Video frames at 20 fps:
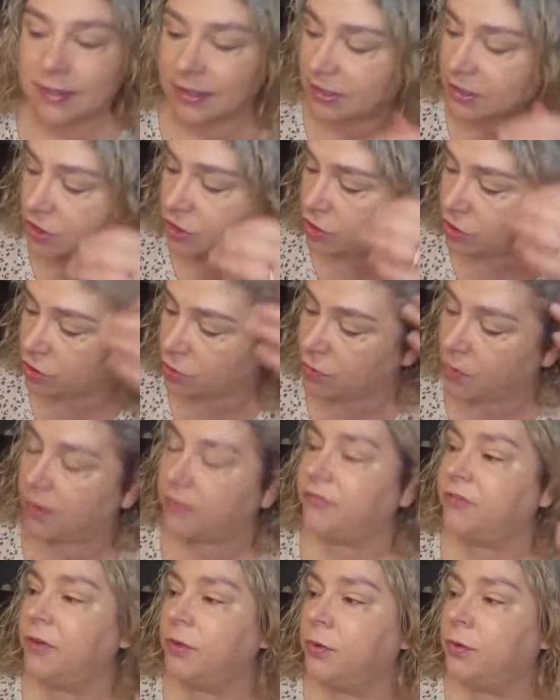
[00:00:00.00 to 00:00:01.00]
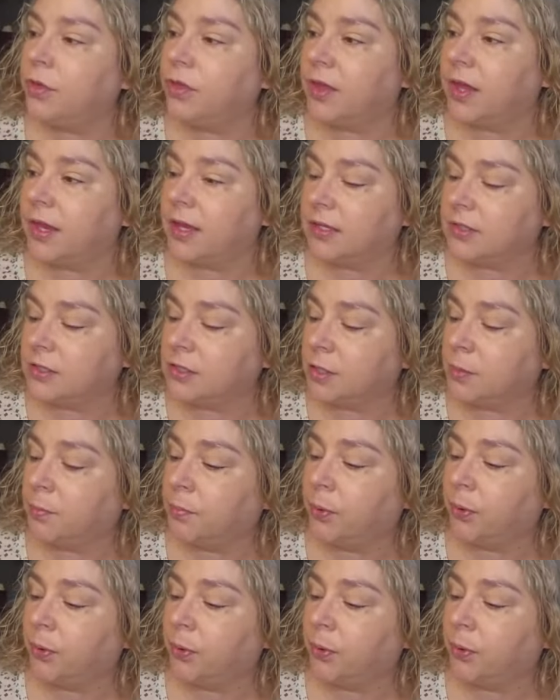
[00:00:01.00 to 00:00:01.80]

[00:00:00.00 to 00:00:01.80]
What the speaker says: let's do a few things